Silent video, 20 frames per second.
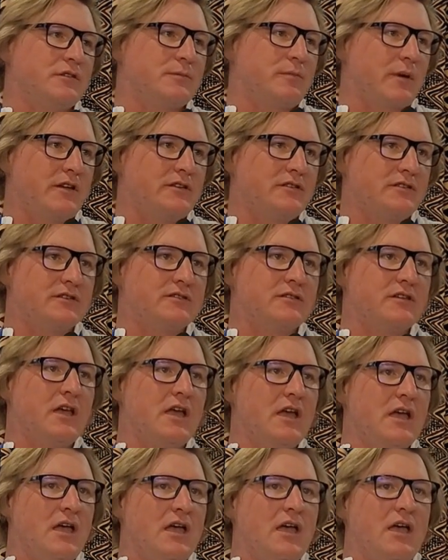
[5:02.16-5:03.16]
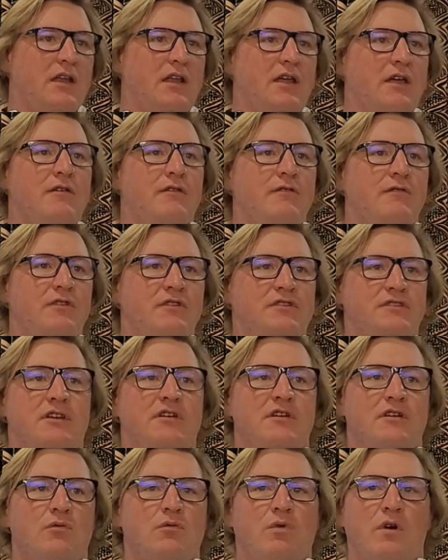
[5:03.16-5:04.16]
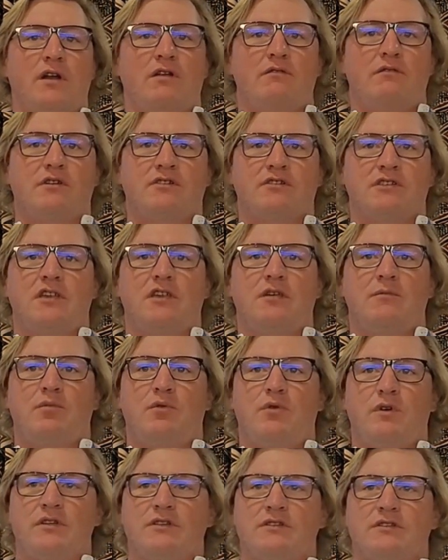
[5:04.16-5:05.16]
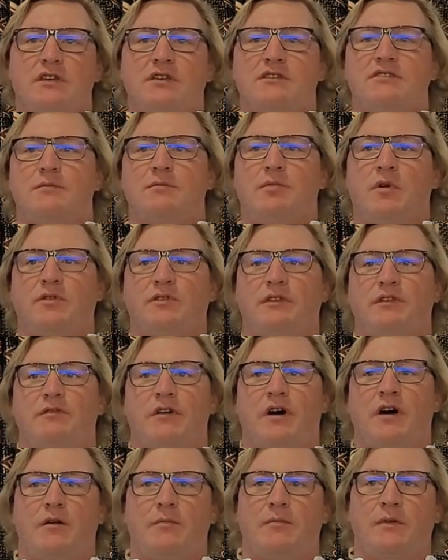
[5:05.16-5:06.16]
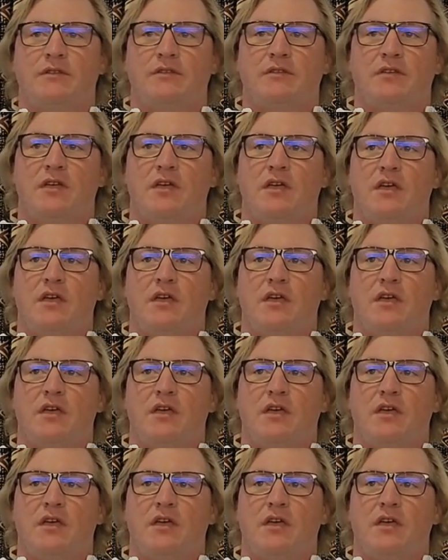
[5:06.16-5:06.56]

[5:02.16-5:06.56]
spaces. And every single one of those key points is the built environment